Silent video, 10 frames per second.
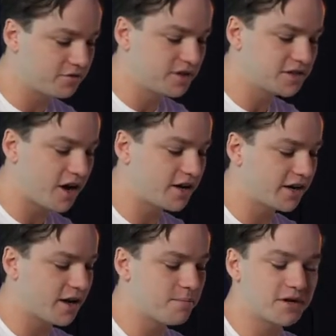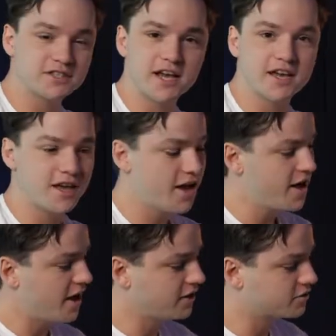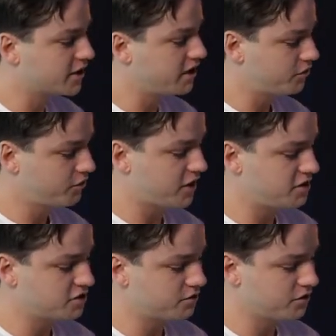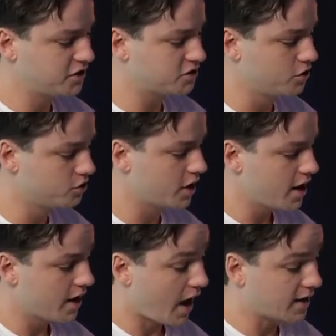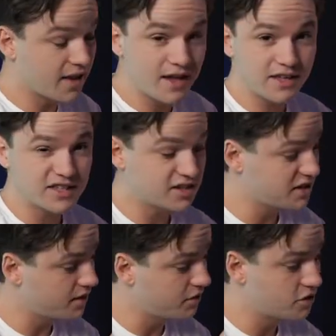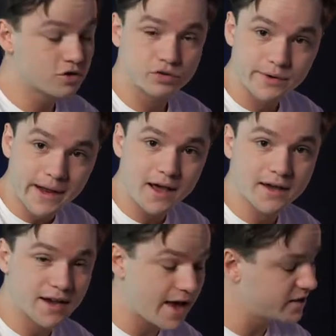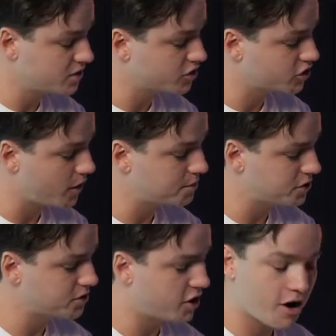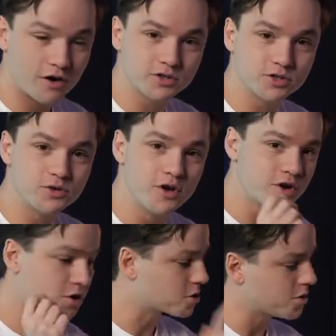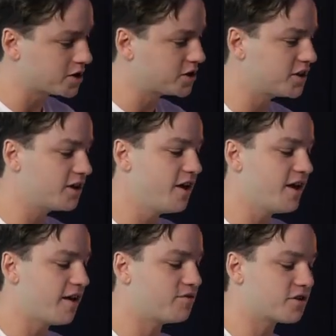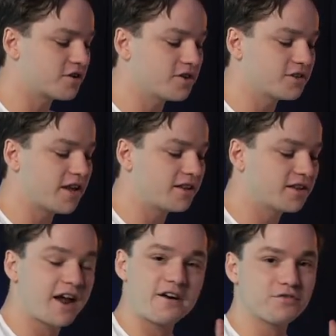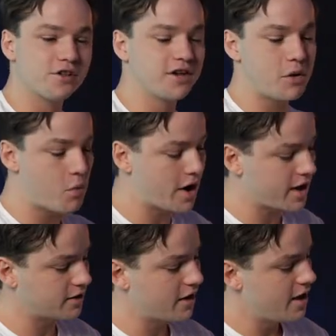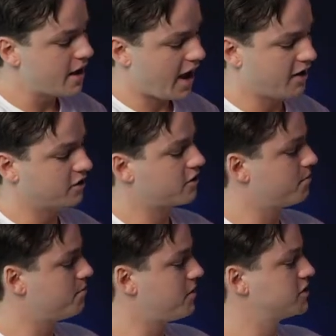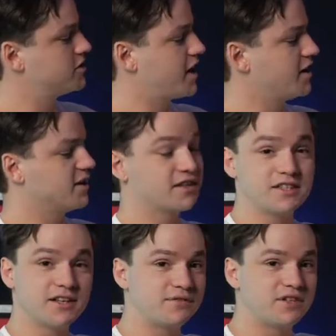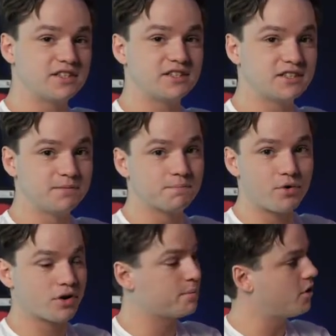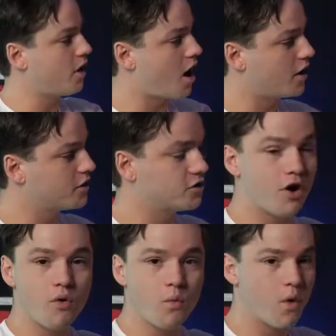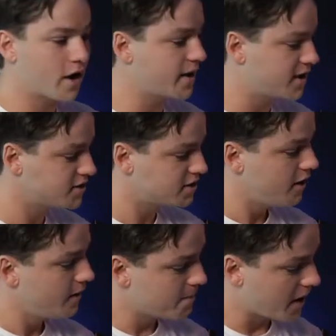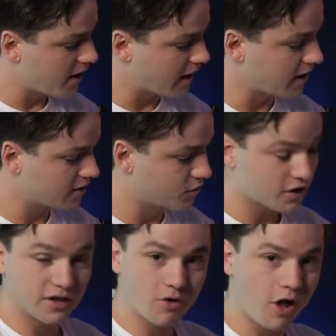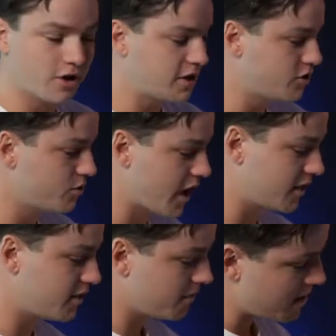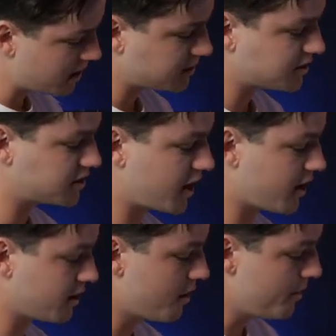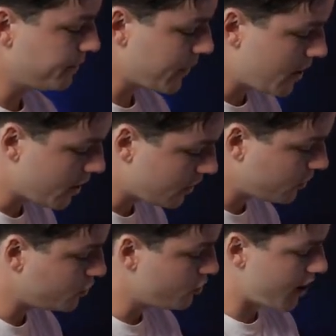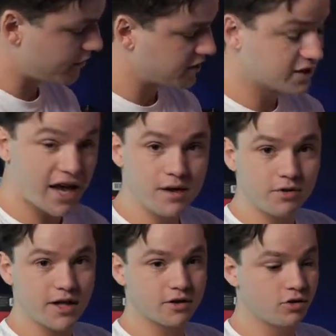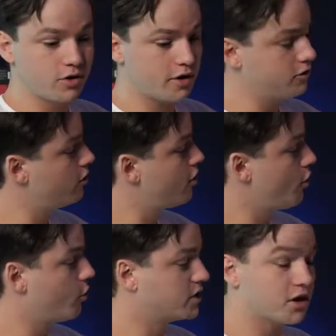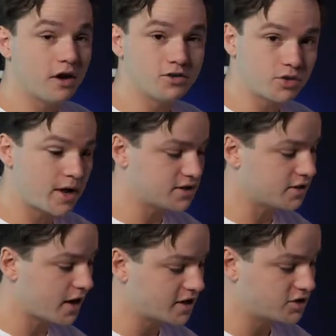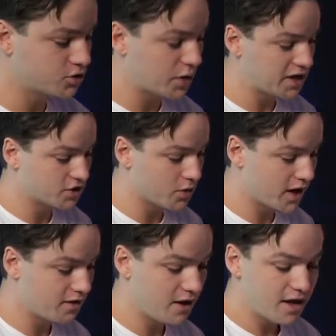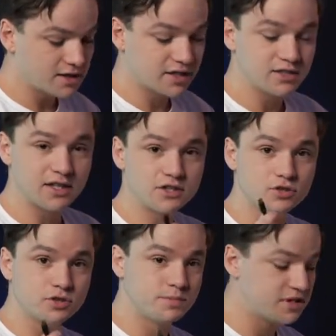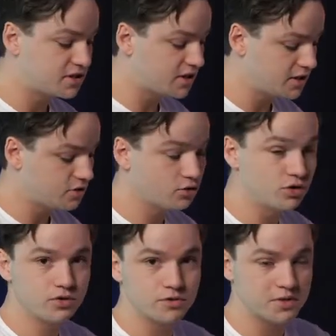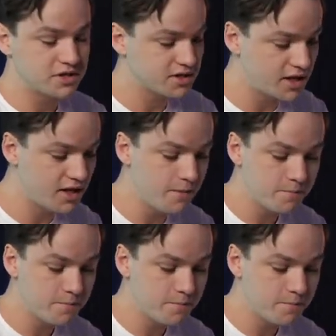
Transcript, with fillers: design, and I must say it really feels feels good. I think this is even Gorilla Glass on top, so it's hard to crush it if you're not that carefully with it. And I must say, this is, if this isn't portable, I don't know what is. And that for that quality you get, it's insane. You have this cable included, which also has a nice tweak to it, since it's U S B C to U S B C.